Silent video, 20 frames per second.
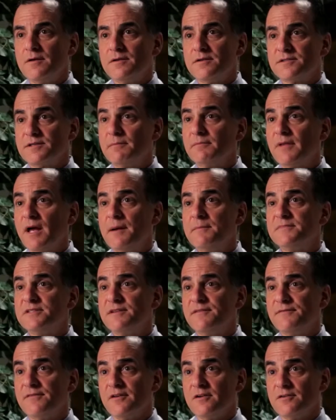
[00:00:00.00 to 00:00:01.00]
Sometimes
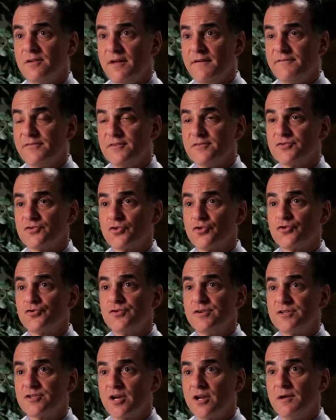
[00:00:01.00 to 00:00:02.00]
if the
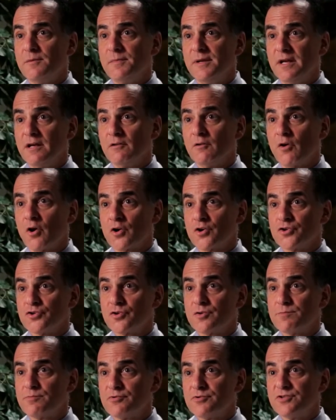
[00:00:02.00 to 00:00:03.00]
surgery is going to be a
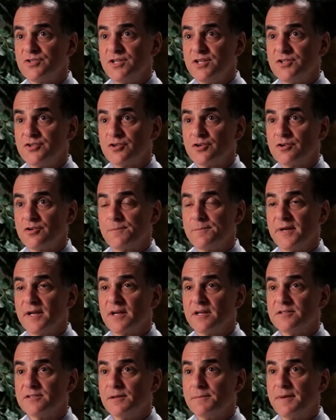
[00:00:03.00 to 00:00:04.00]
larger procedure
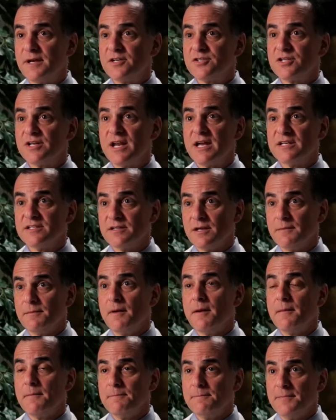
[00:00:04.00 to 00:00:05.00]
because the patient has a
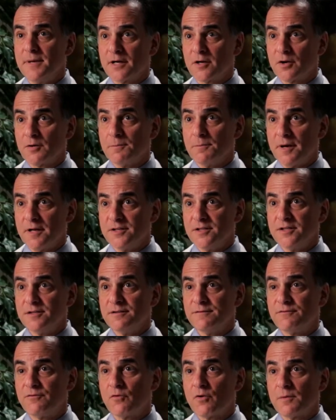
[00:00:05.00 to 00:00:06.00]
bigger bunion
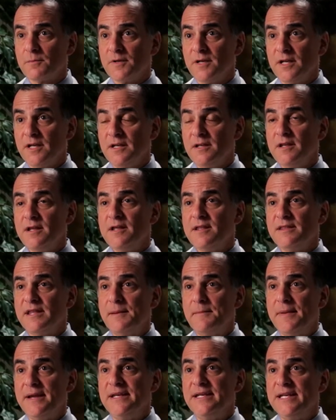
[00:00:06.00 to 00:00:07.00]
deformity, they
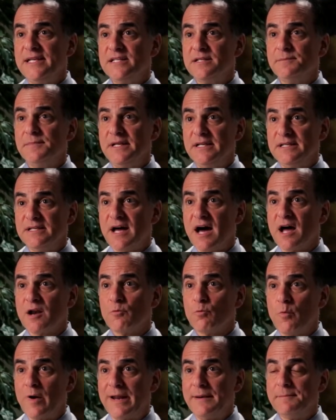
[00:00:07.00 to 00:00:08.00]
may need to be
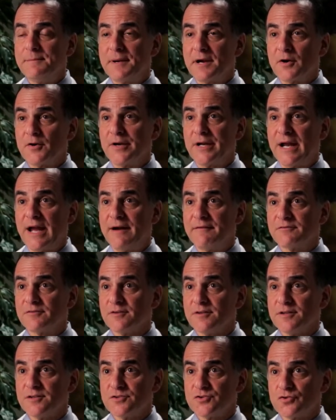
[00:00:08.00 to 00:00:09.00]
non-weight bearing after
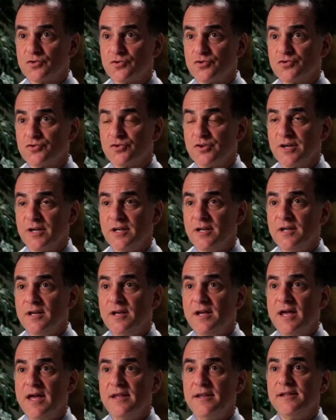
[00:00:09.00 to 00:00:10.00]
the surgery.
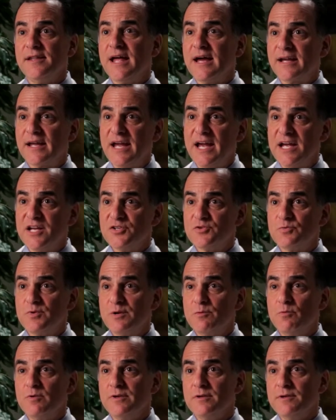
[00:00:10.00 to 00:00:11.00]
And in that case, we
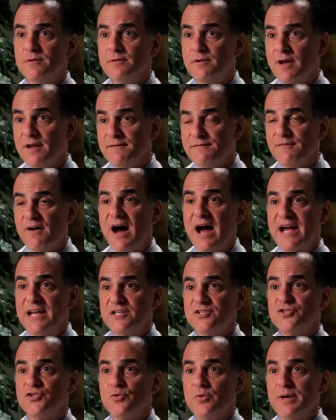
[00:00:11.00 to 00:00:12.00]
wouldn't
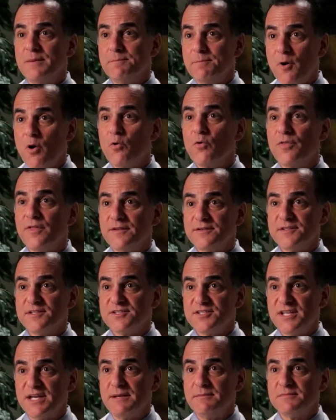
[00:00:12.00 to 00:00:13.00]
advise doing both at the
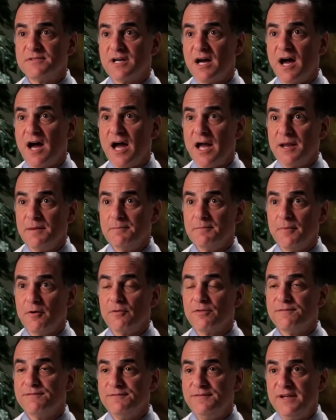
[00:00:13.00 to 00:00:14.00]
same time,
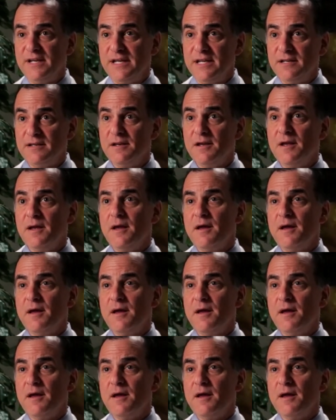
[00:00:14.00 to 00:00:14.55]
both feet,